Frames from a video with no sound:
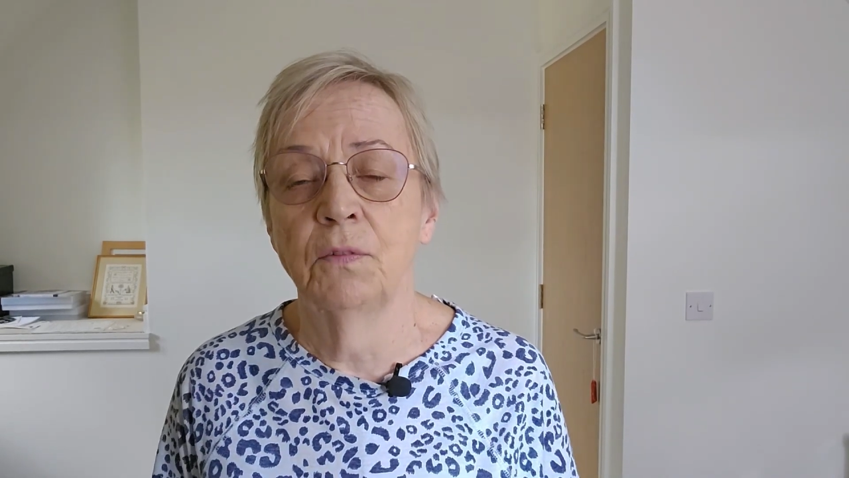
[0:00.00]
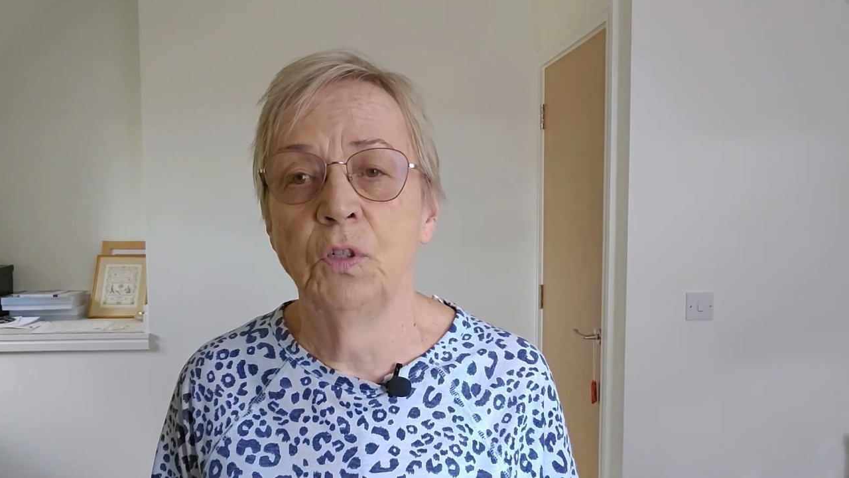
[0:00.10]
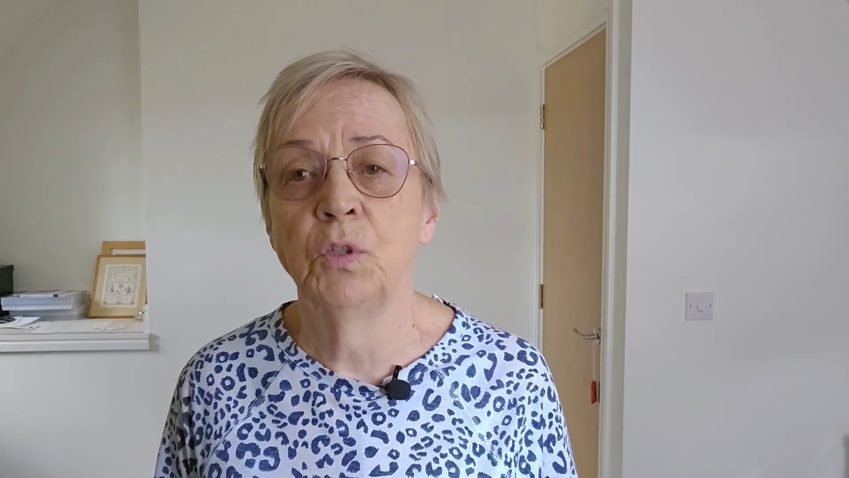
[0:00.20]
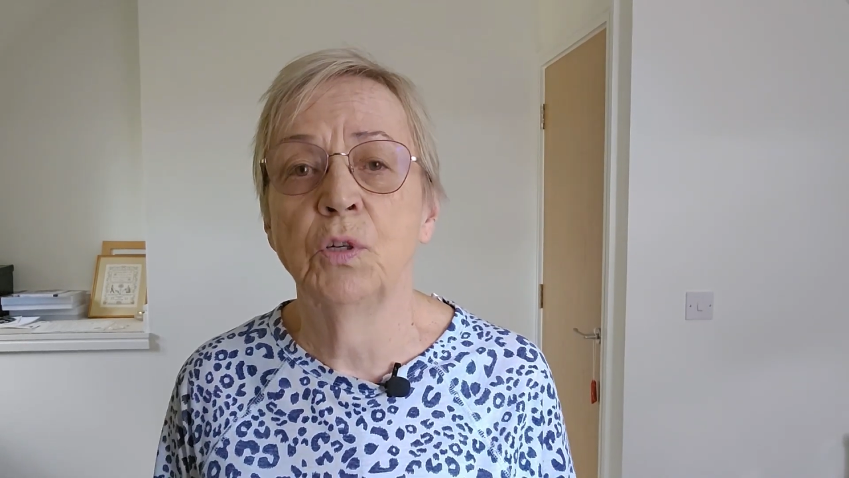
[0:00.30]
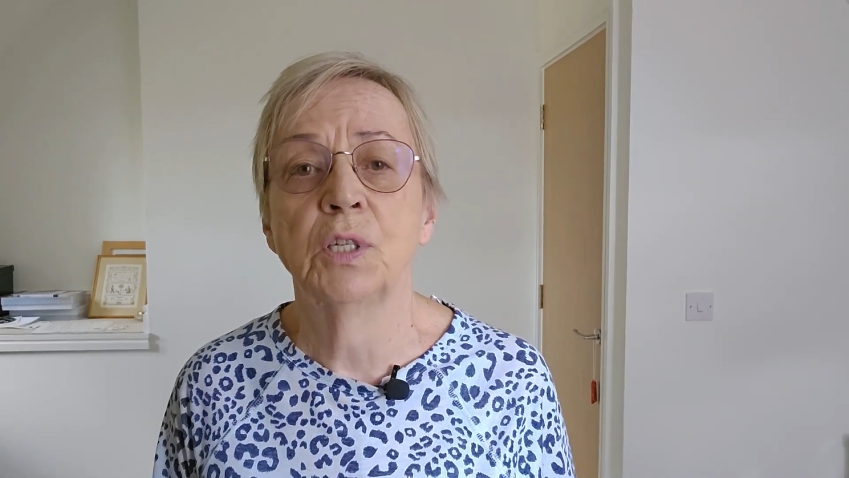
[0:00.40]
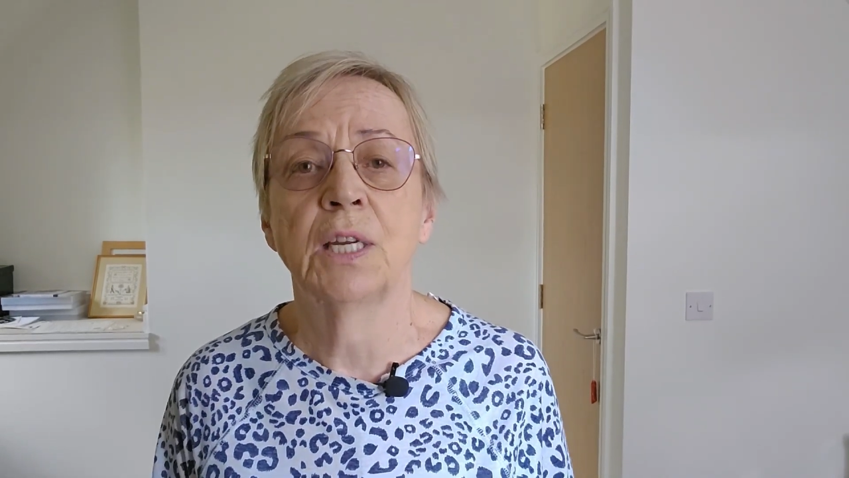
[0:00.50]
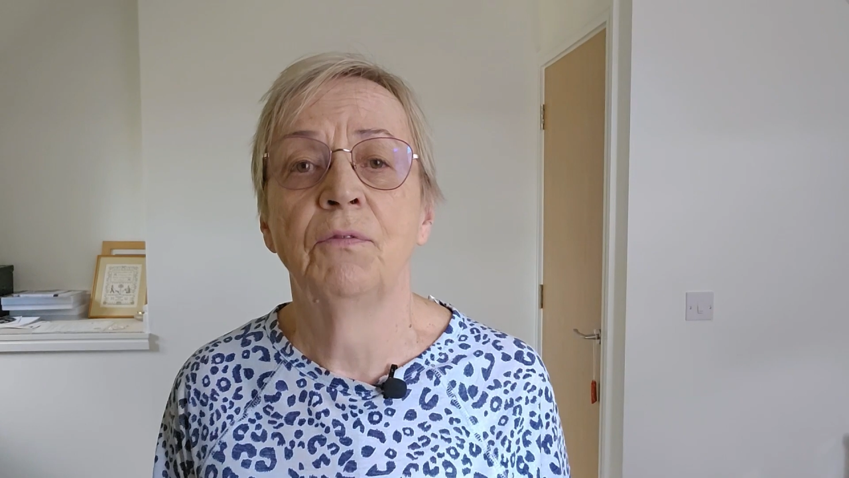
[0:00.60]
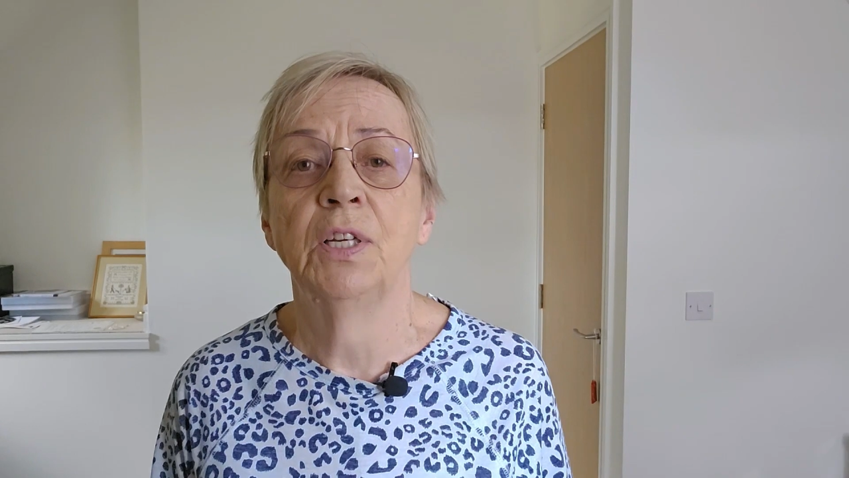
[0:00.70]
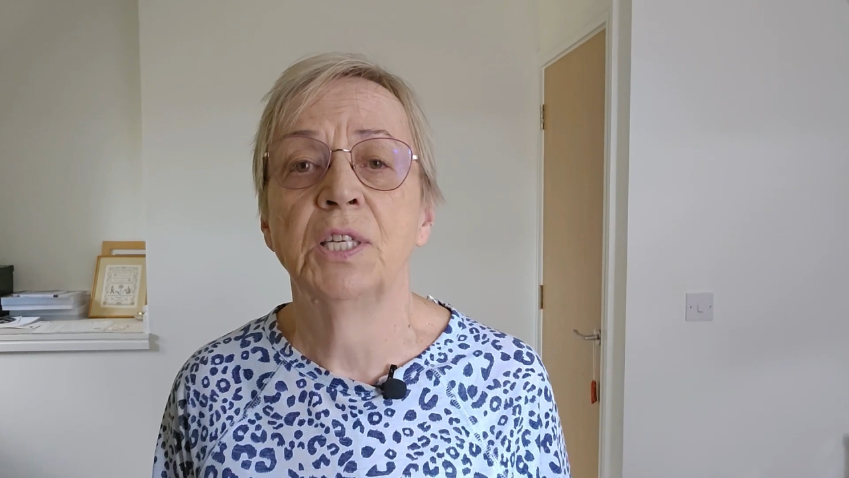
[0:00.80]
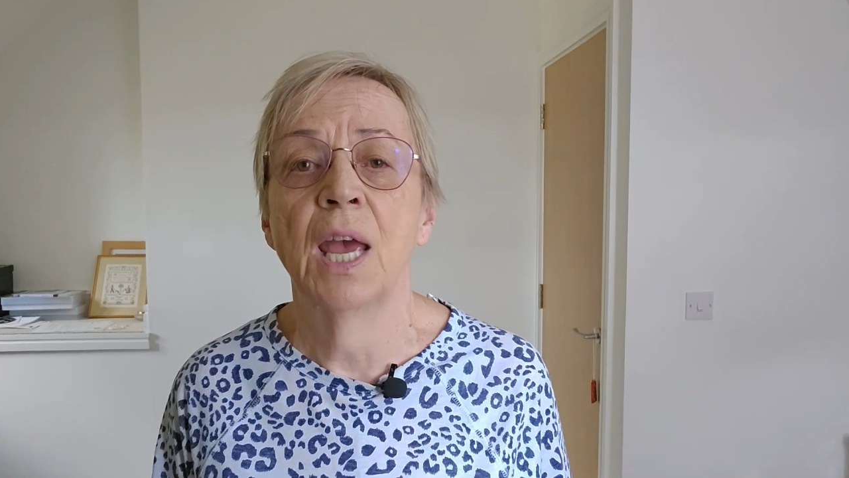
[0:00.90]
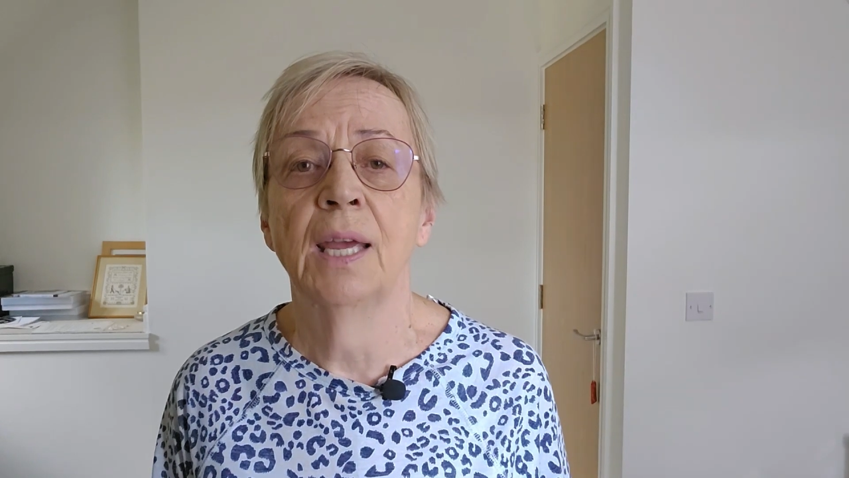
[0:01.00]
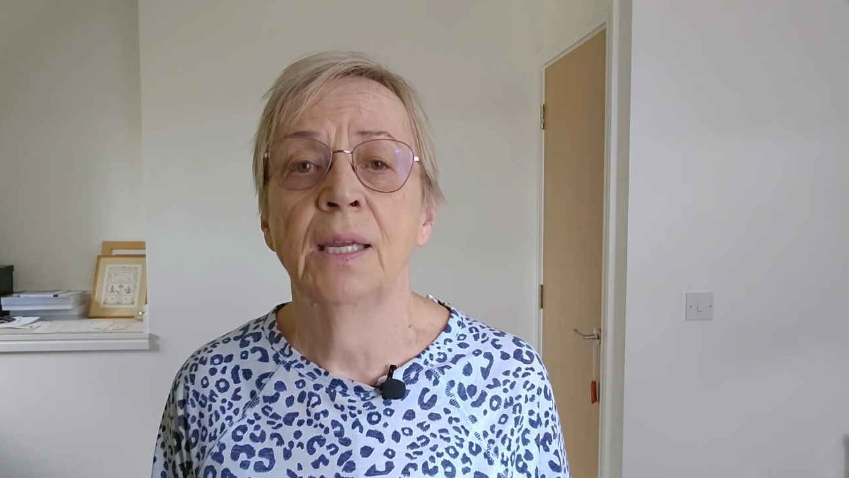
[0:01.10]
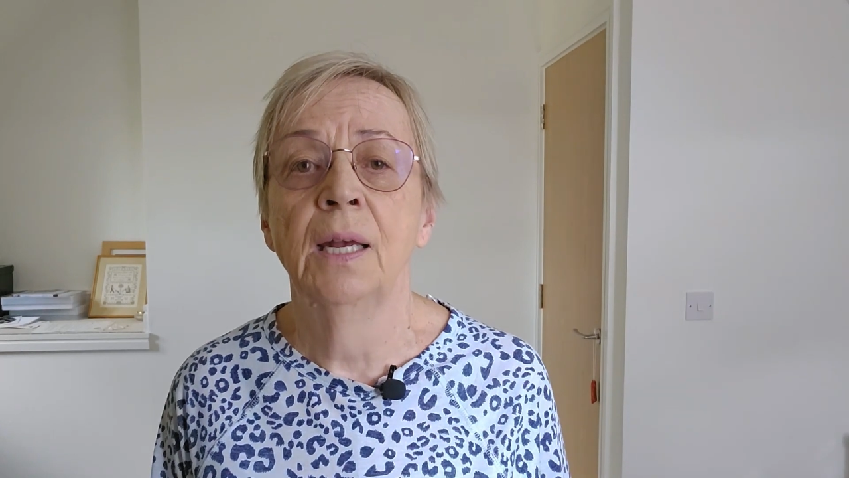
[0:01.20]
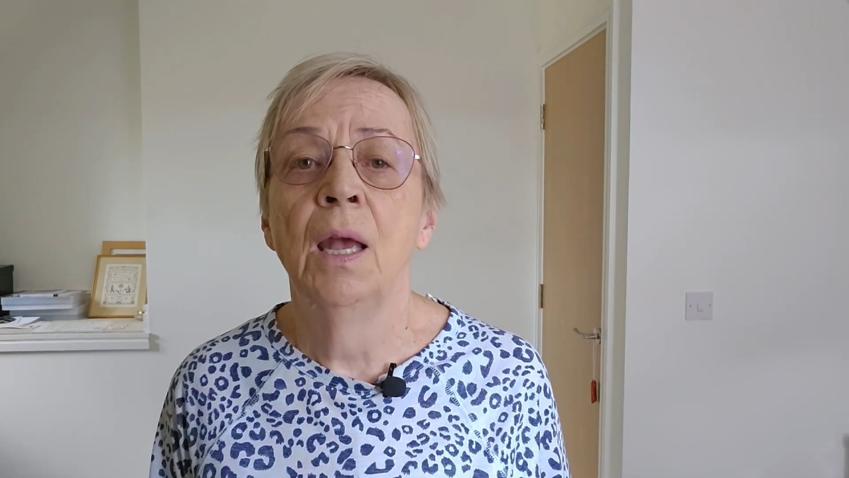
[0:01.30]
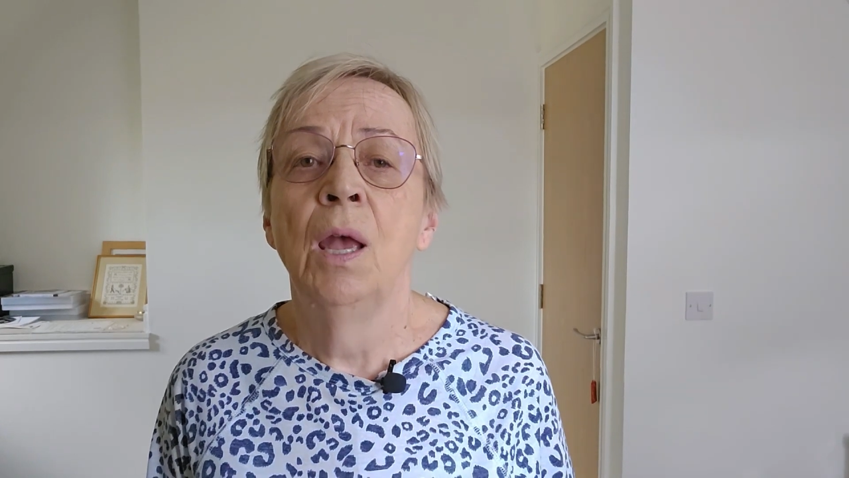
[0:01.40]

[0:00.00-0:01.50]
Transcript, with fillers: if you do it every day.